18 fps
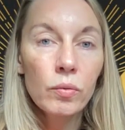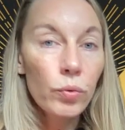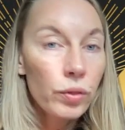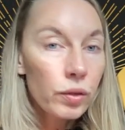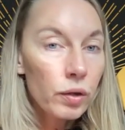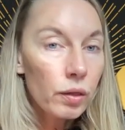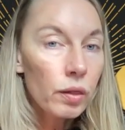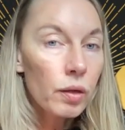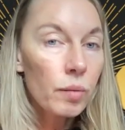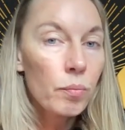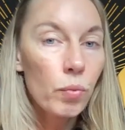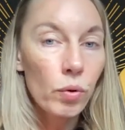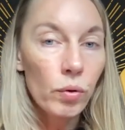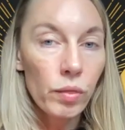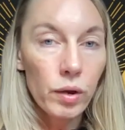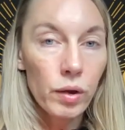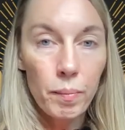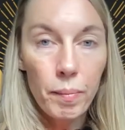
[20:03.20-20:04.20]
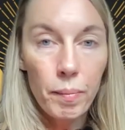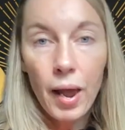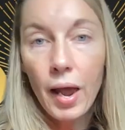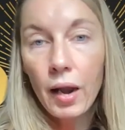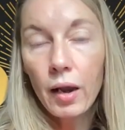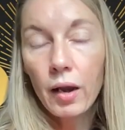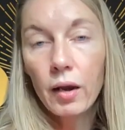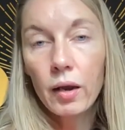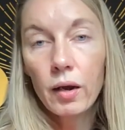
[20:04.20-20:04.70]
with nothing more than a
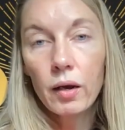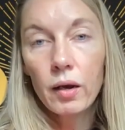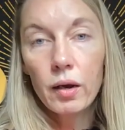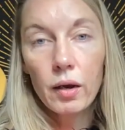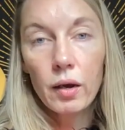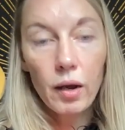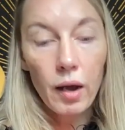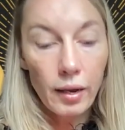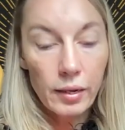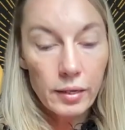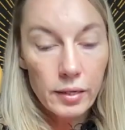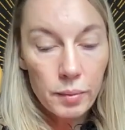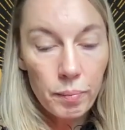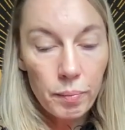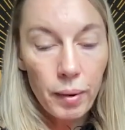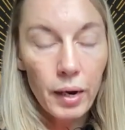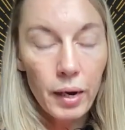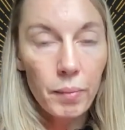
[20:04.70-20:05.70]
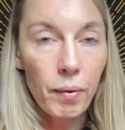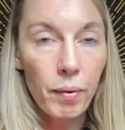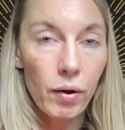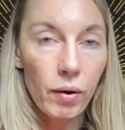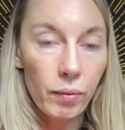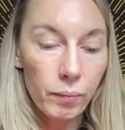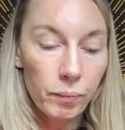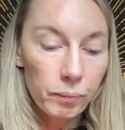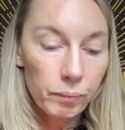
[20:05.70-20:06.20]
pen and some paper.